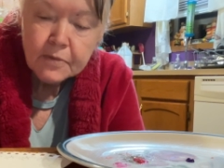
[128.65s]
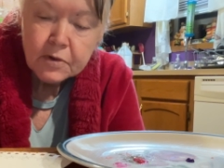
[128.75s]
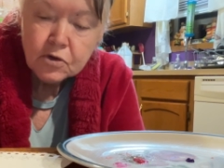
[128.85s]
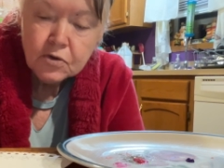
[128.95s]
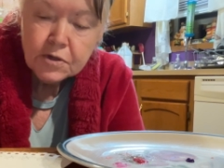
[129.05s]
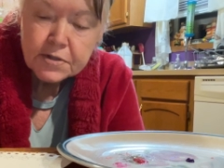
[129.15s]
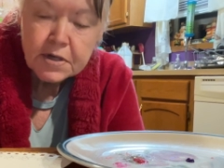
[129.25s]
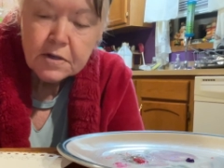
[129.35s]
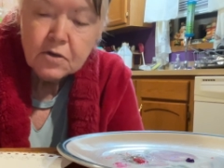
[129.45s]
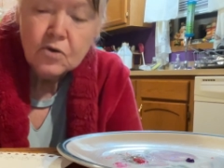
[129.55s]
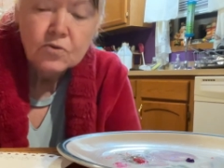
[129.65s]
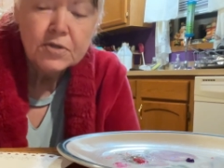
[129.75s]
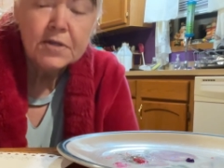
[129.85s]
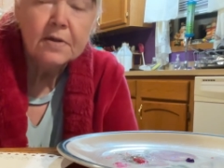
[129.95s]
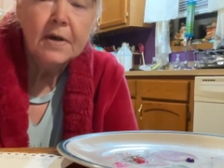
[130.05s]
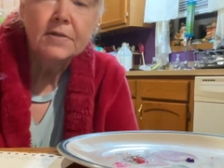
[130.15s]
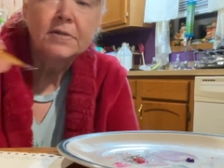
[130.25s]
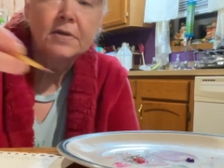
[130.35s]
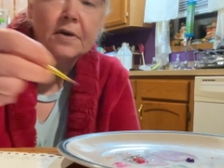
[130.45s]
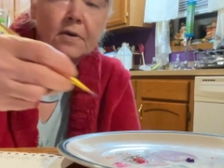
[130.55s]
then you just get used to that
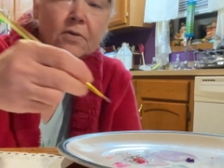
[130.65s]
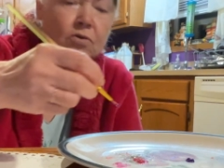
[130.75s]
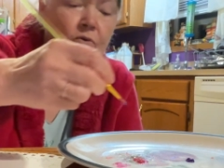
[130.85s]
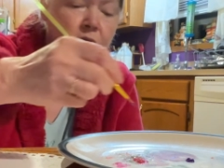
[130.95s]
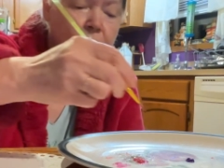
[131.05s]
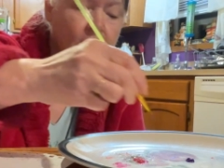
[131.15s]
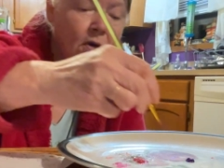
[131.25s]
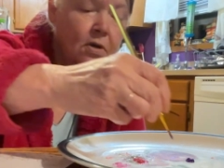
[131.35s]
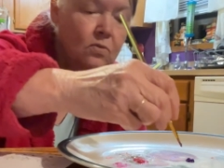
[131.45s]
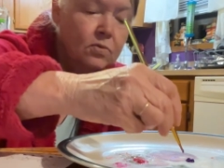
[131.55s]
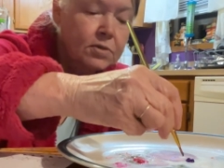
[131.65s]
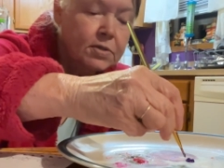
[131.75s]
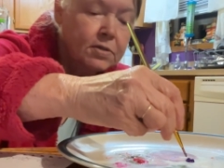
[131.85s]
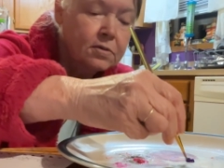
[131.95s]
schedule, folks.